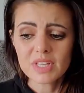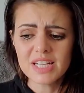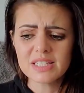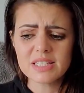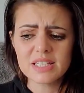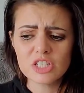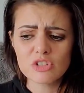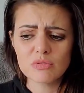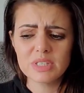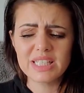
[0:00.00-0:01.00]

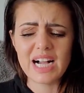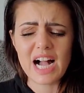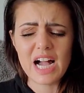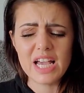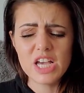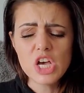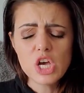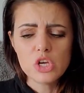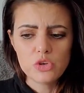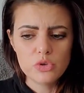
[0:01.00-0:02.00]
Instinctually, I
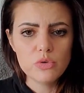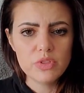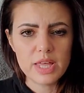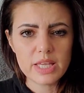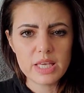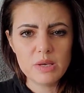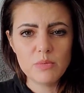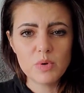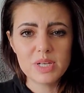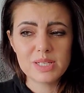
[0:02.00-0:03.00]
knew that he
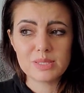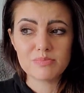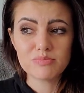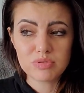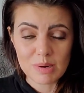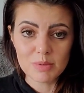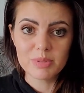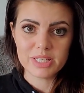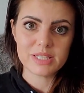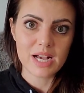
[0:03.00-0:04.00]
was
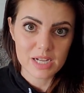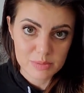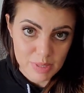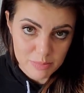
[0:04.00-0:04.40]
probably attacked by